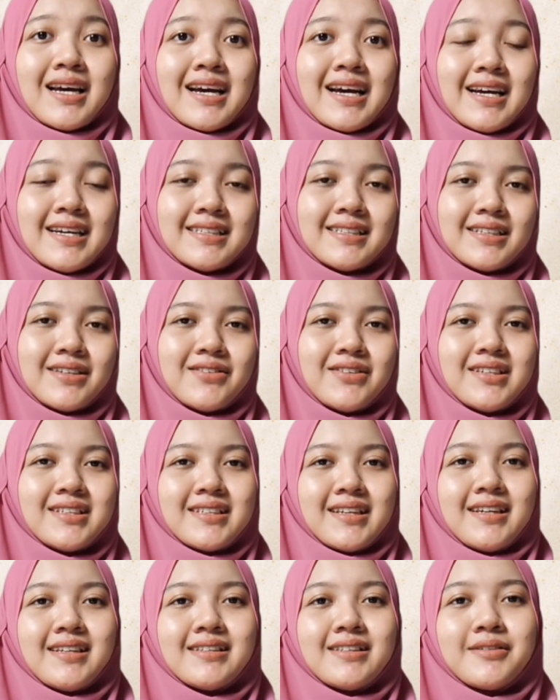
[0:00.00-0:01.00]
As a
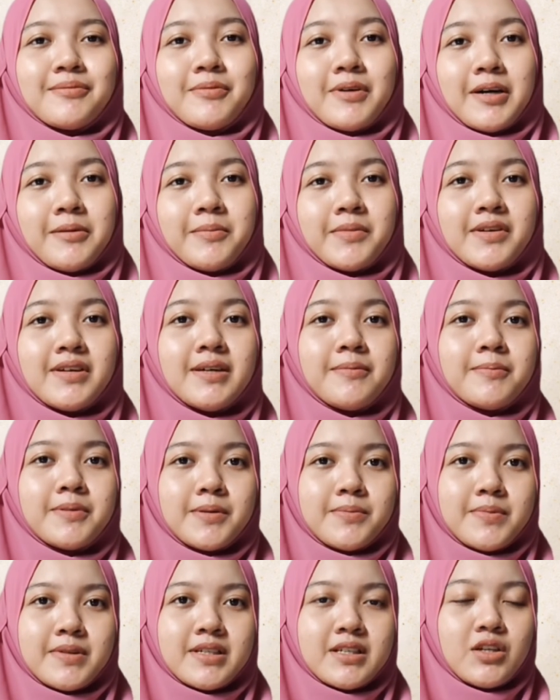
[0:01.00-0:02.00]
result, the primary
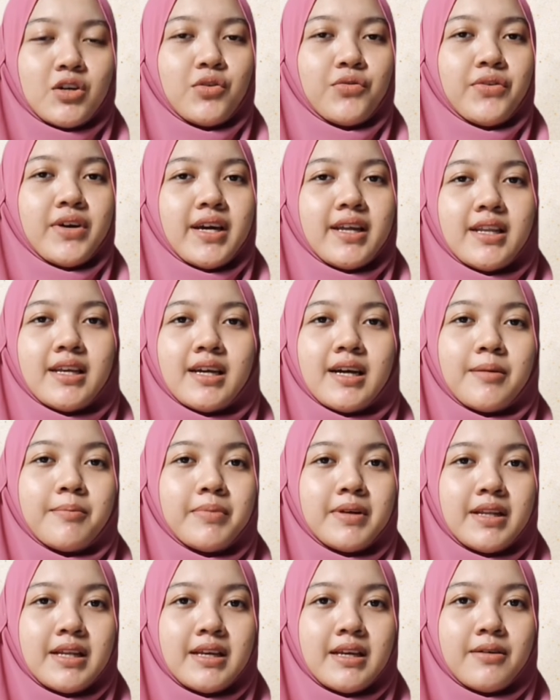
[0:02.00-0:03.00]
purpose of any
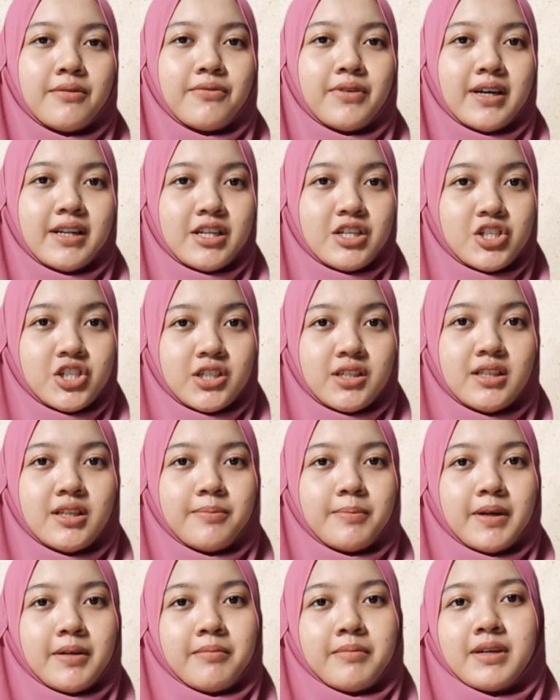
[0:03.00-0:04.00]
company financial
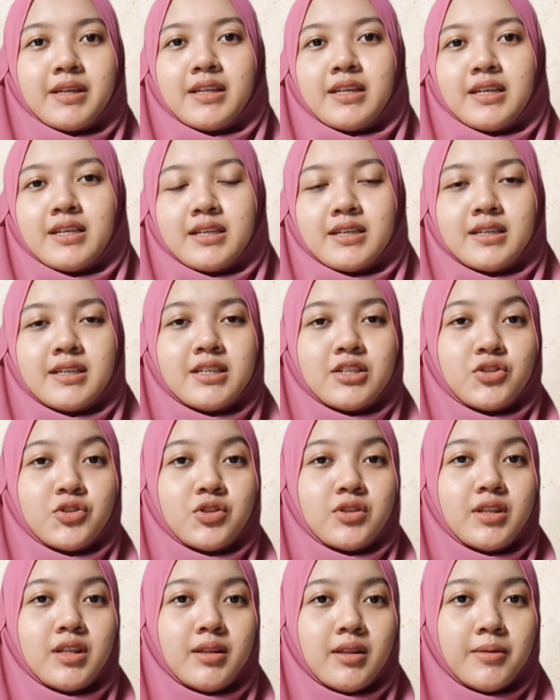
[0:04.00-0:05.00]
department here is
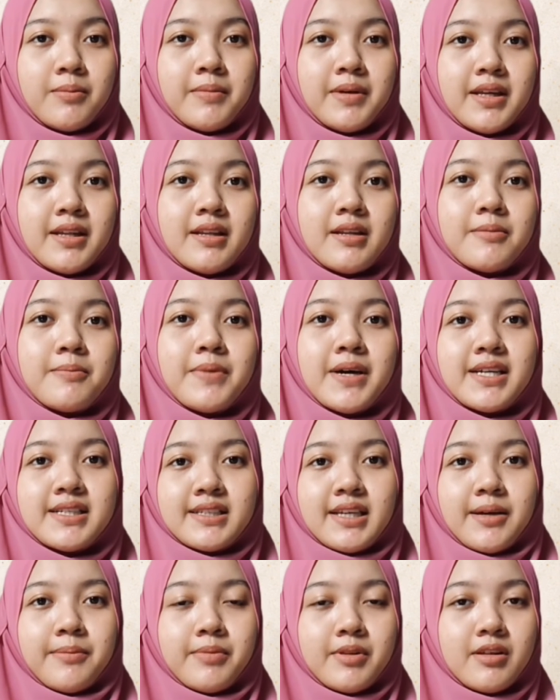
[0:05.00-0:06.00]
to determine the
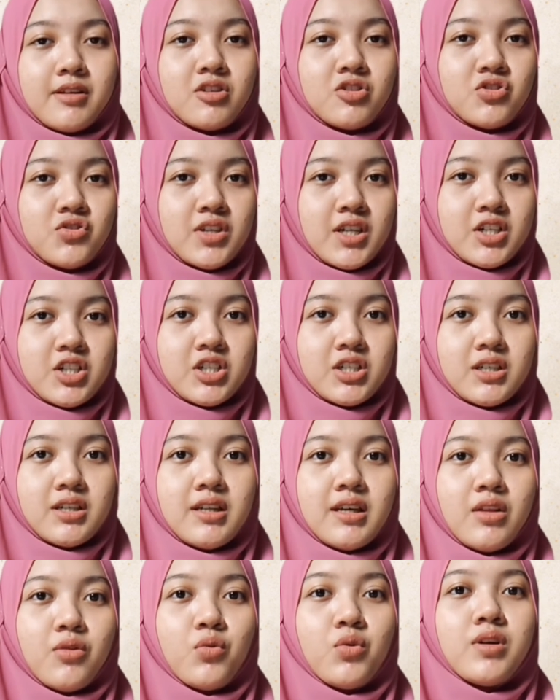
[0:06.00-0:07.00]
best capital structure
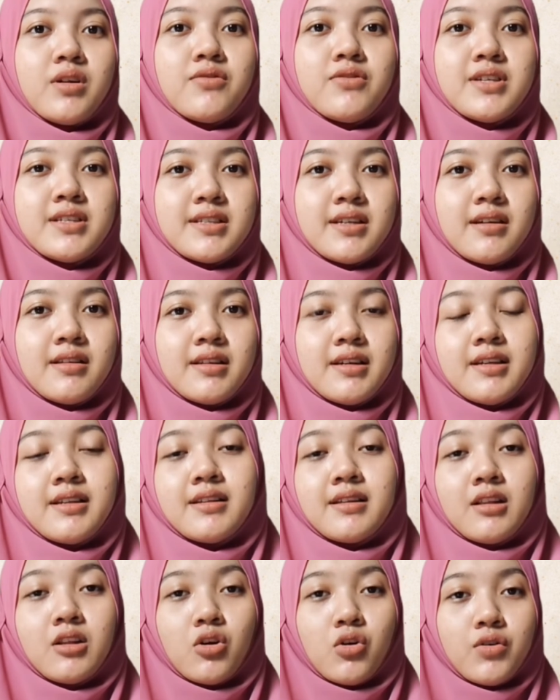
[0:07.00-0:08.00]
that will result in
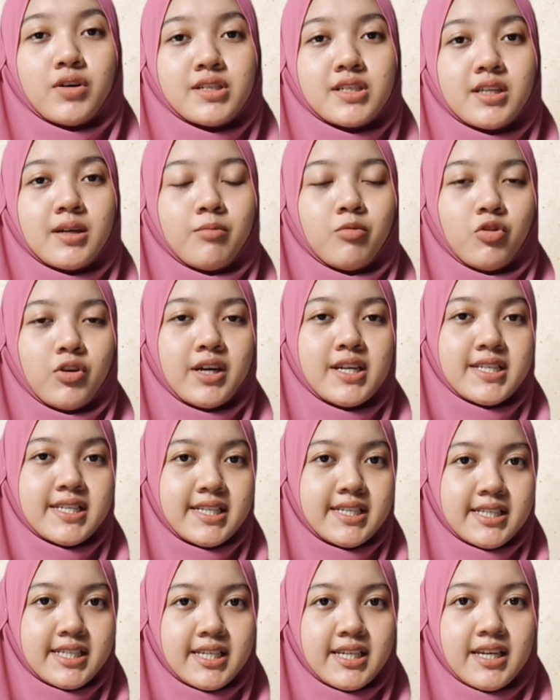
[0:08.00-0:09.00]
the lowest
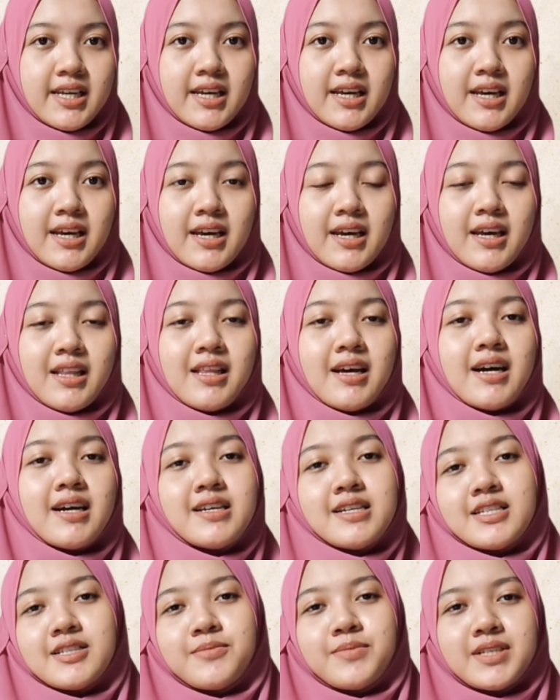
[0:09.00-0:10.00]
WACC and
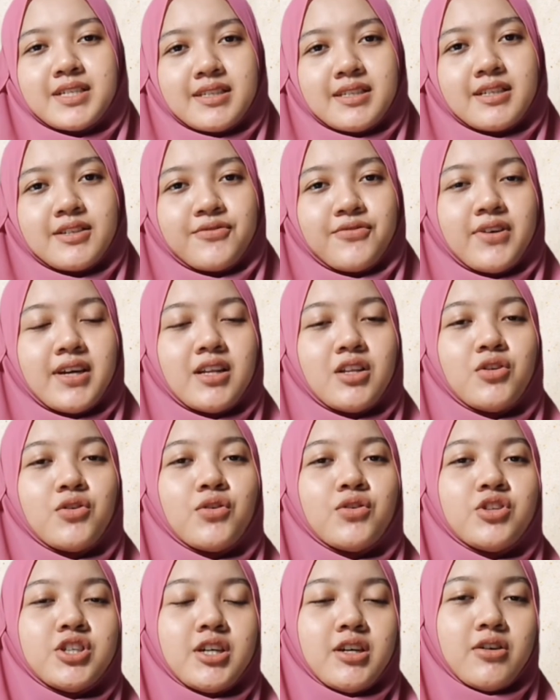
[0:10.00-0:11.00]
highest business
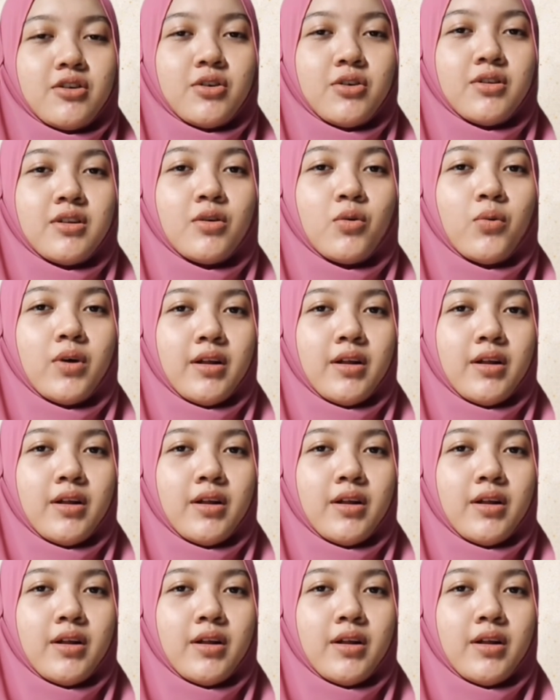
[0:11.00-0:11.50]
value shareholder